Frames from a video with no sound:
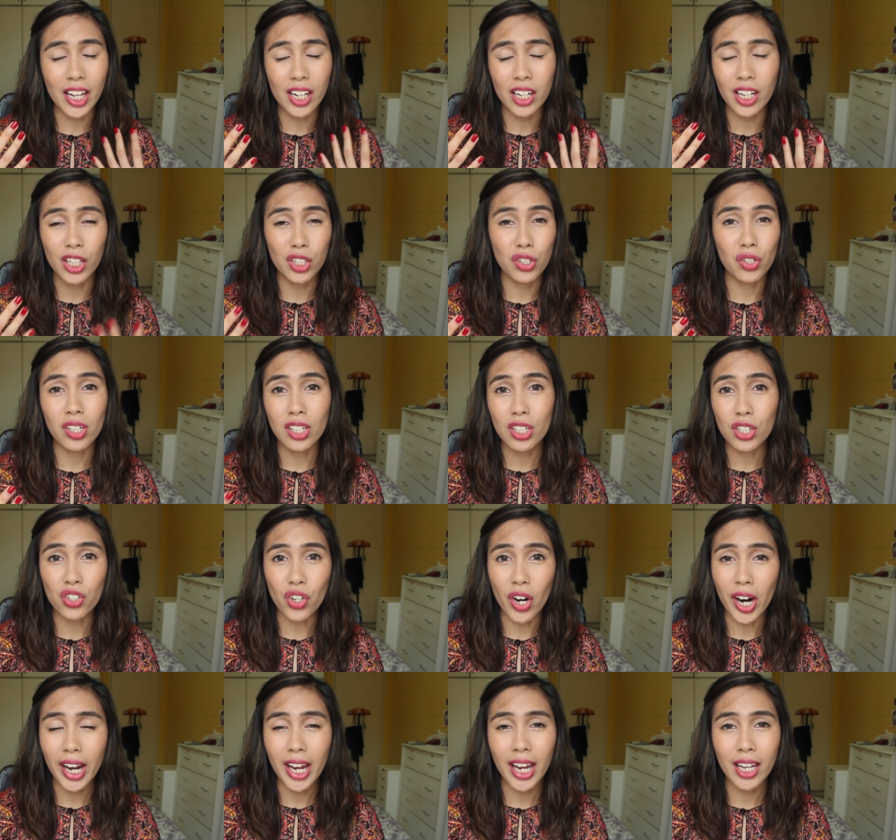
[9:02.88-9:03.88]
get naturally
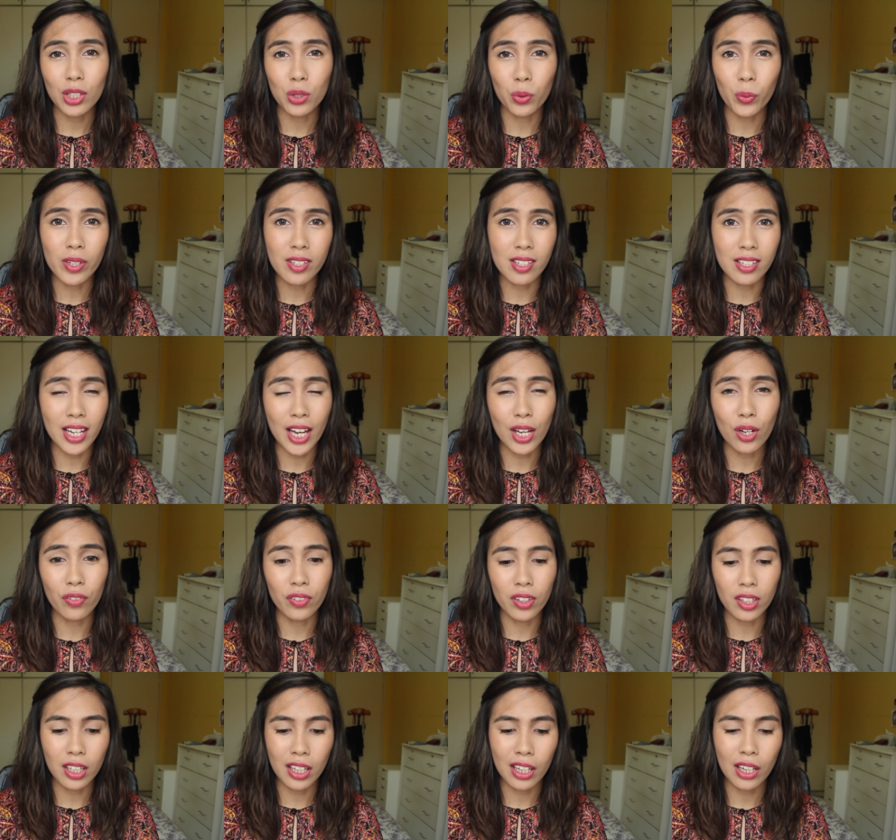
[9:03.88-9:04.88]
dry towards the end
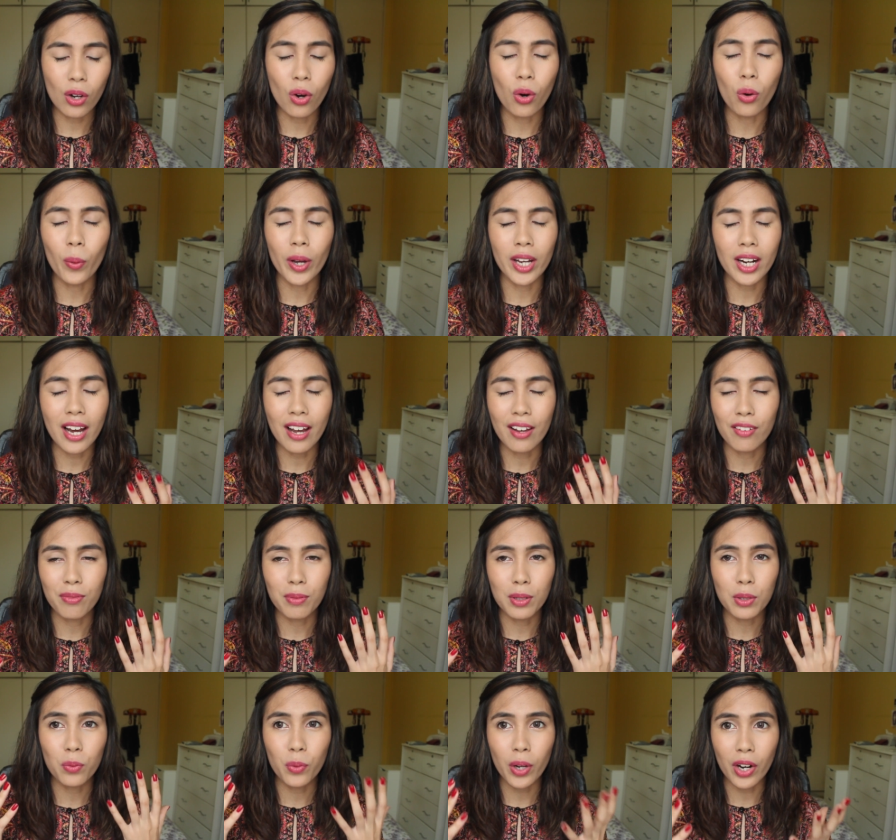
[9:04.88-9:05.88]
of the day or when I've
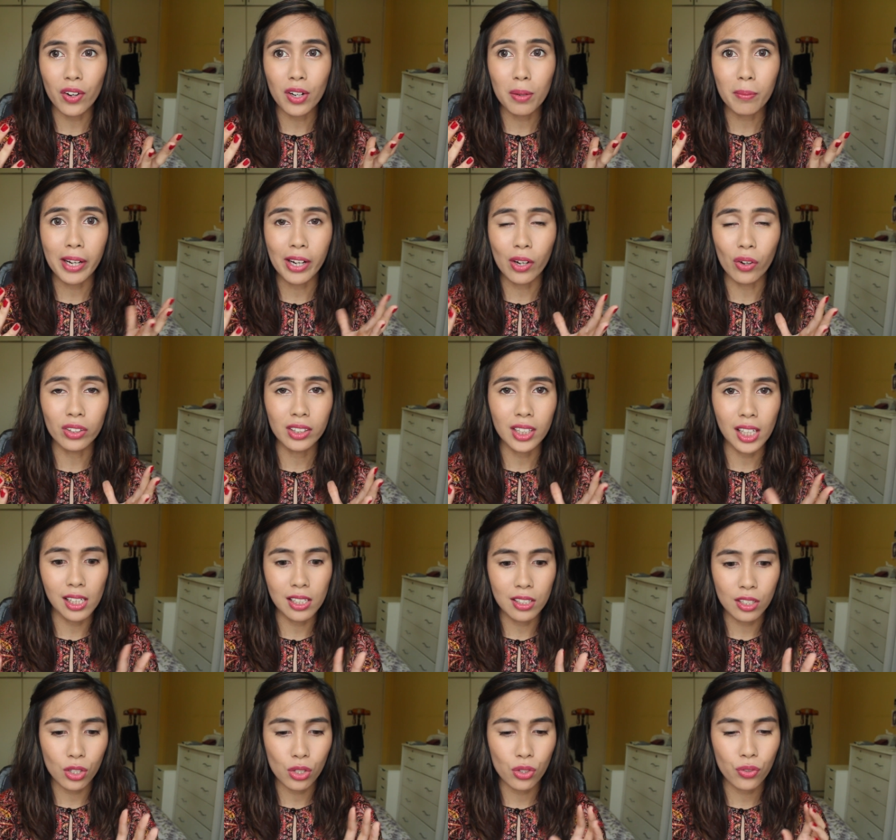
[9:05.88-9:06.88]
been wearing my contact
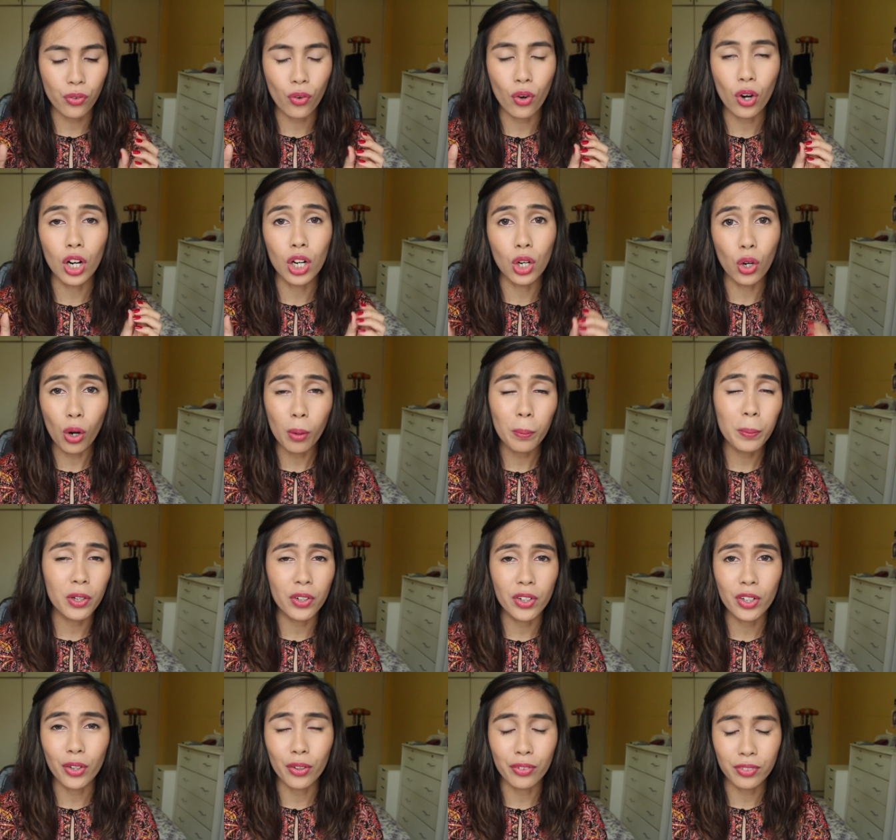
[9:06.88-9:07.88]
lenses for a long
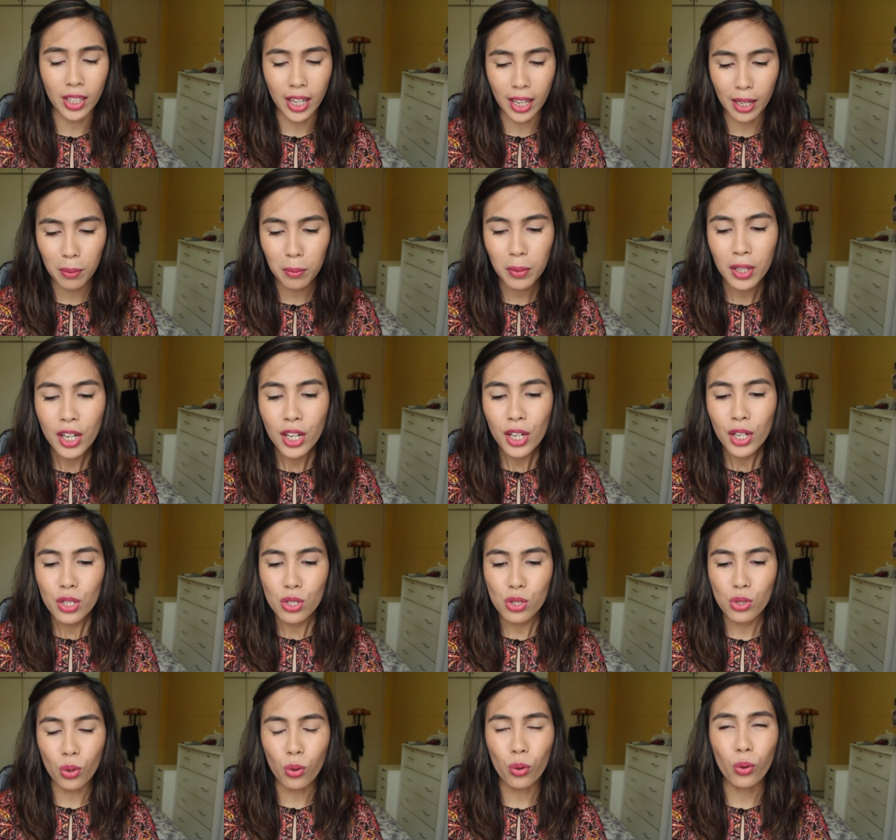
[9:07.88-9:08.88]
period of time
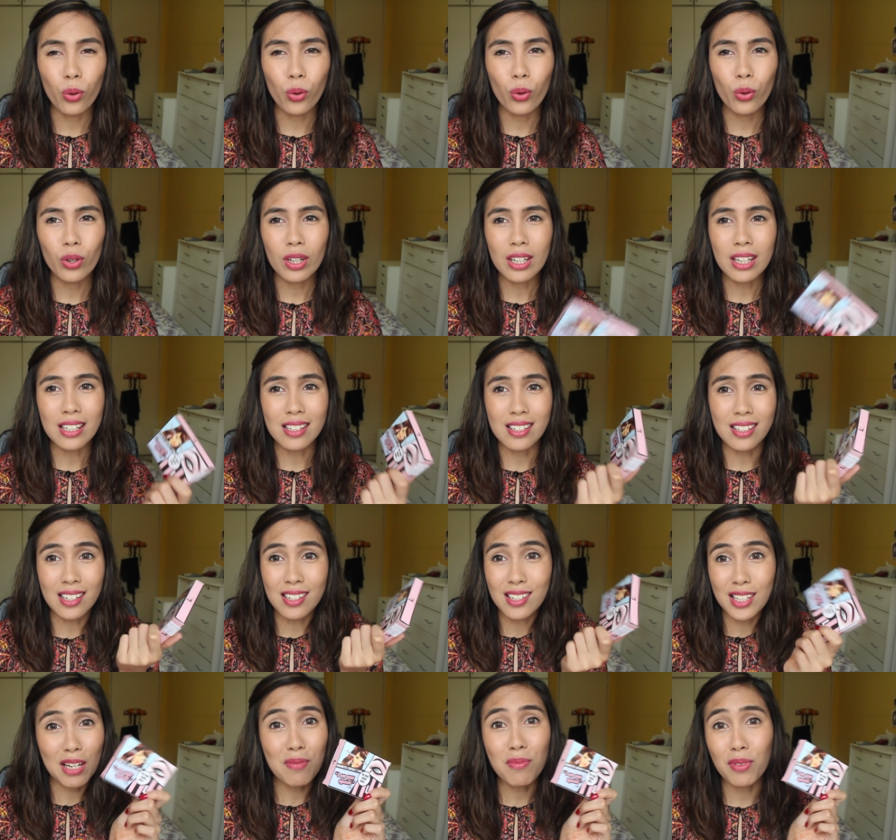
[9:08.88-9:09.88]
so it's the
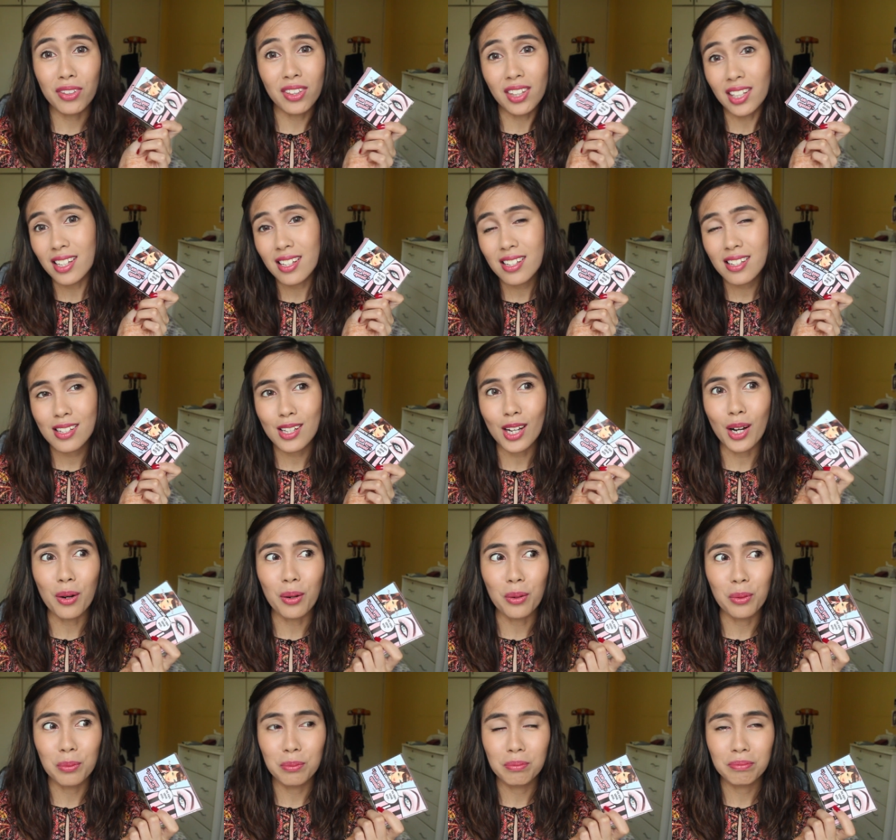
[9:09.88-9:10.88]
same with this
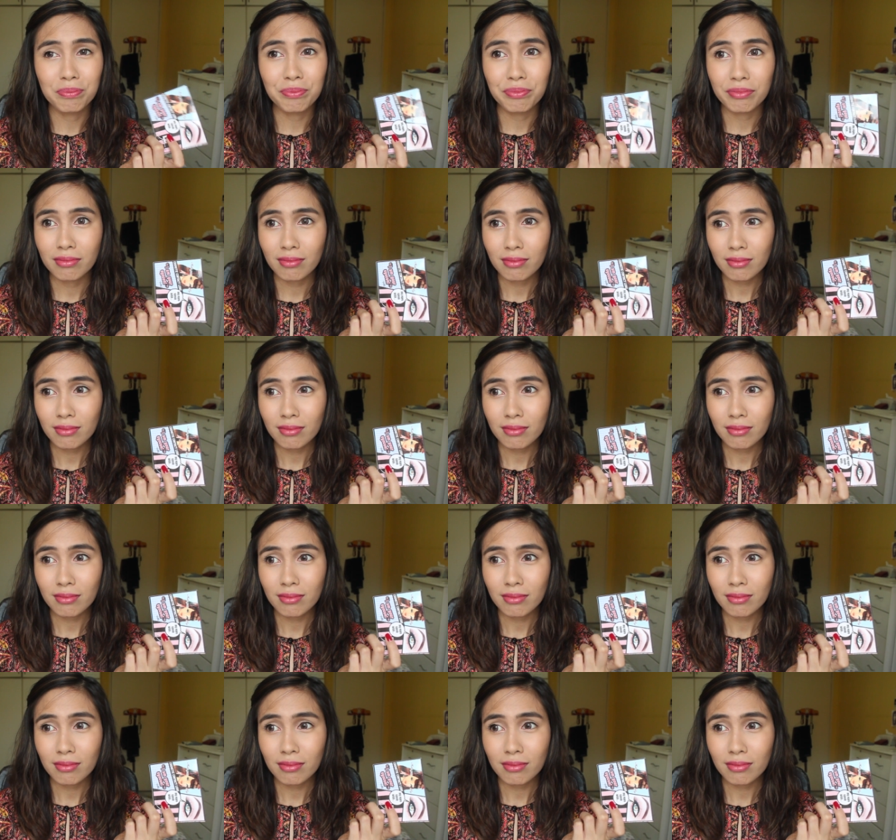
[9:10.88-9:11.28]
um,